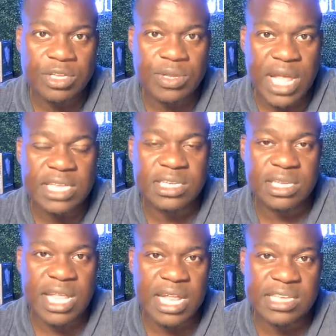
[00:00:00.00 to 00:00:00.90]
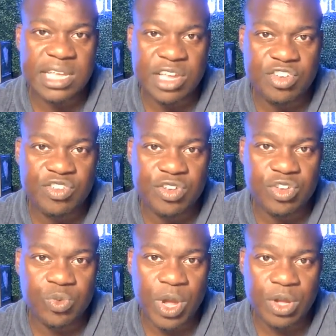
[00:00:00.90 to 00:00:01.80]
So that's an issue
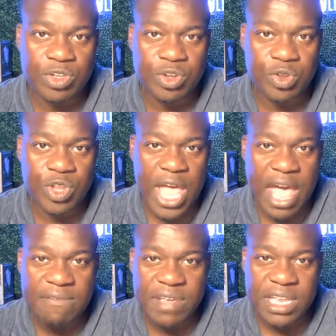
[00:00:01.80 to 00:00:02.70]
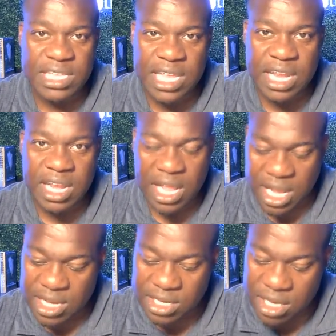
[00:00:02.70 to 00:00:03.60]
as well. So having
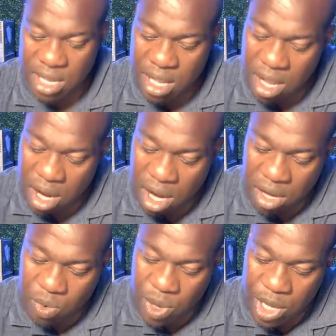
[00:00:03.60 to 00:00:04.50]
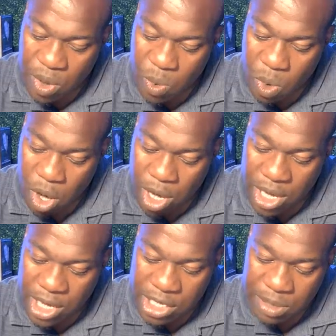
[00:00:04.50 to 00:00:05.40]
deadlines on when the work
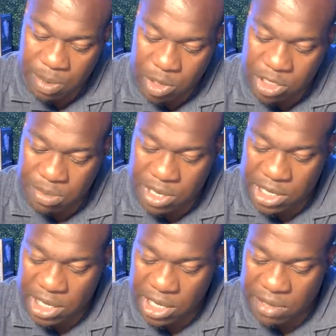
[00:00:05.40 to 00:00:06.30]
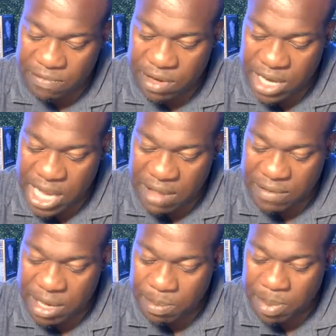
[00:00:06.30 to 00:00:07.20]
is supposed to be delivered and
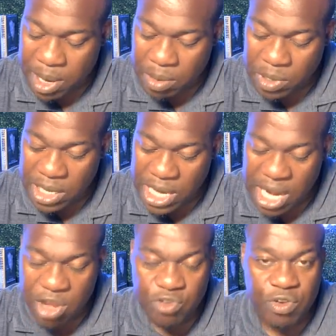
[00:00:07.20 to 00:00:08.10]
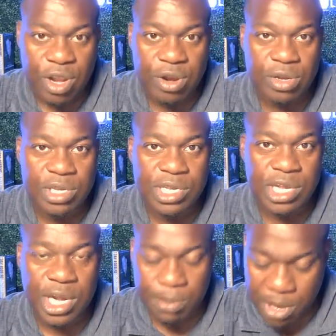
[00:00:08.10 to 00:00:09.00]
having the penalty that it triggers is
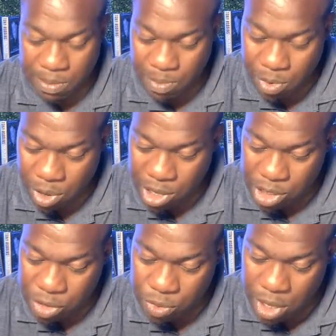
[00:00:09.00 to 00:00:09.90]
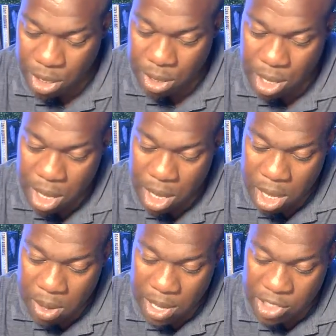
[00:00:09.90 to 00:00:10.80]
going to be important as well.
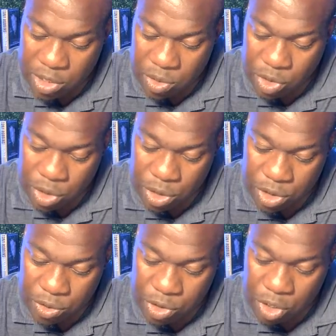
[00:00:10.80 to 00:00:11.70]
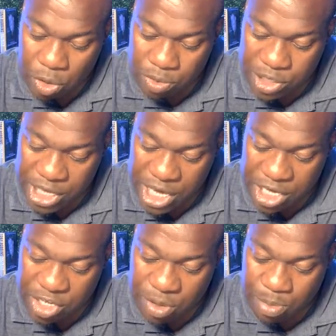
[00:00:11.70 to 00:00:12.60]
All right. So scope
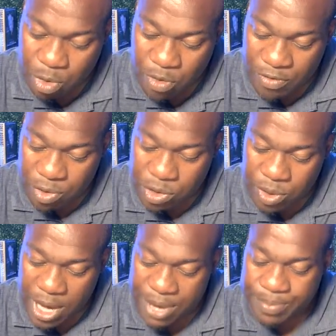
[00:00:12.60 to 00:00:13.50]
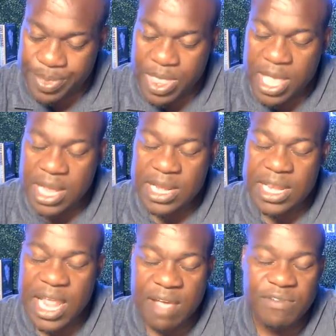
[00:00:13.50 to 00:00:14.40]
change approvals, right?
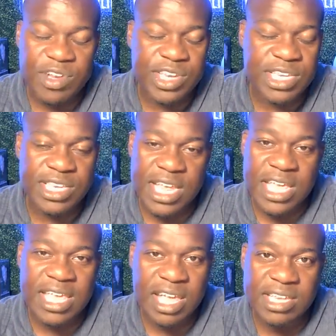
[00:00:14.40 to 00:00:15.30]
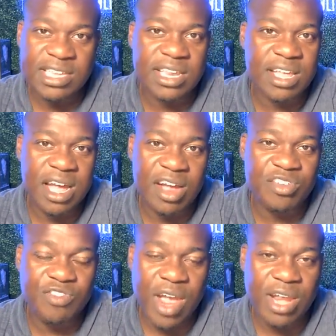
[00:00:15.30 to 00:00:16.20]
Never just say yes to the
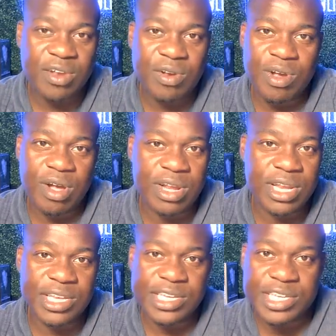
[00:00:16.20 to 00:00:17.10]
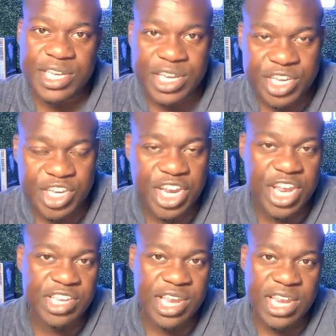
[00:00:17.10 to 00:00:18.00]
contractor on this
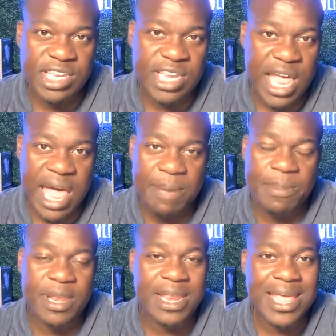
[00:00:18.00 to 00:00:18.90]
change that needs to happen.